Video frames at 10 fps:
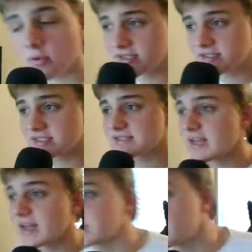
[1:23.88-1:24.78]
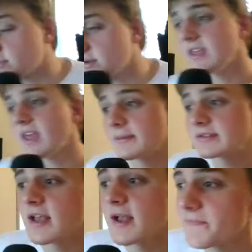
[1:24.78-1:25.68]
points in his last three
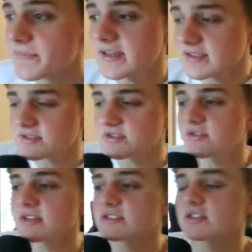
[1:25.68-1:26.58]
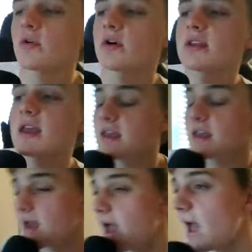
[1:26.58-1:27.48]
games, this dude is on a
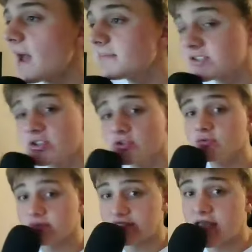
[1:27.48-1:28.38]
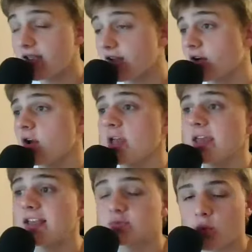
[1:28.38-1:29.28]
absolute tear.
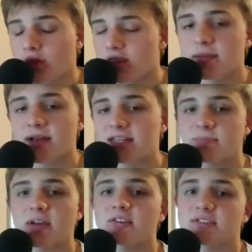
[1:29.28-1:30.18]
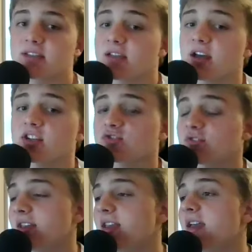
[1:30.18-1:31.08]
He's one of the best players in the
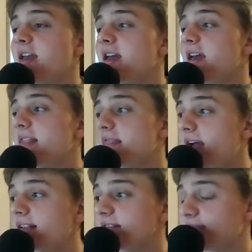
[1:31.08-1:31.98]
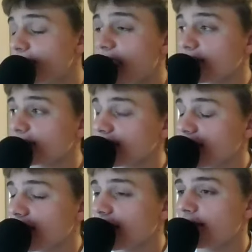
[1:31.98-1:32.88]
country, and that's a fact.
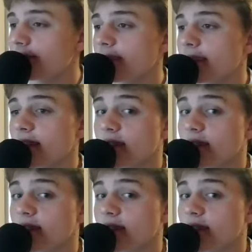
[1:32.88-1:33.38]
Um,